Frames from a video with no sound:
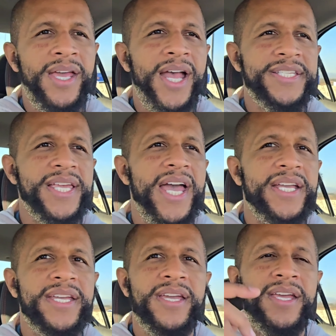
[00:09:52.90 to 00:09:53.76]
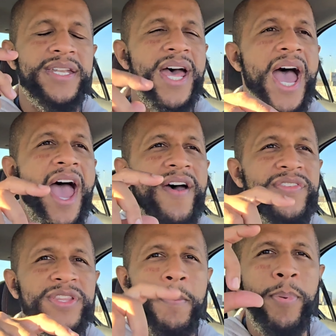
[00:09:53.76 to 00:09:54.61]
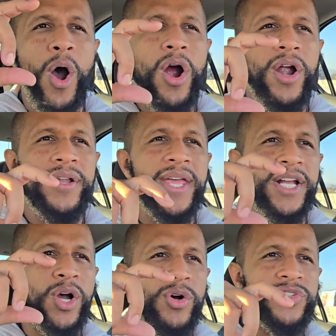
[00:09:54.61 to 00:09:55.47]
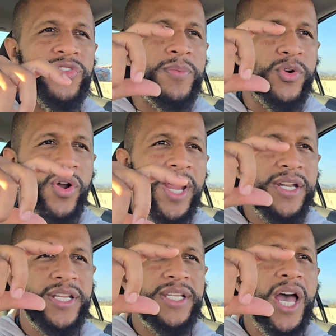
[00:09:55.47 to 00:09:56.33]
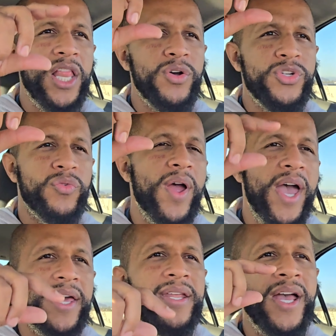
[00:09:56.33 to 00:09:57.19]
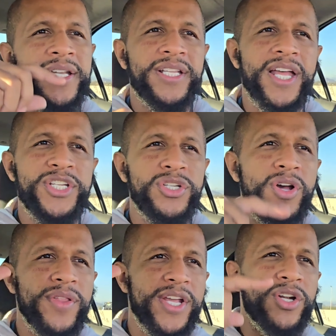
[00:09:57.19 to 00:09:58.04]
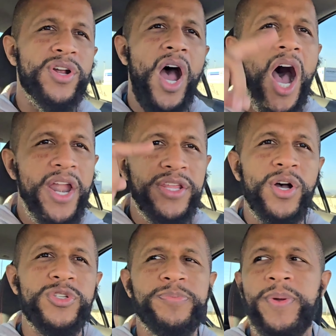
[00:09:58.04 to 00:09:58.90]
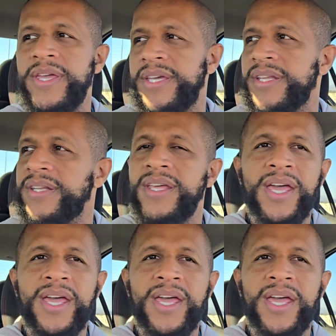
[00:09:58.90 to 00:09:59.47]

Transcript: It's like not having the bar that goes from green to yellow to red to let you know that your audio is peaking.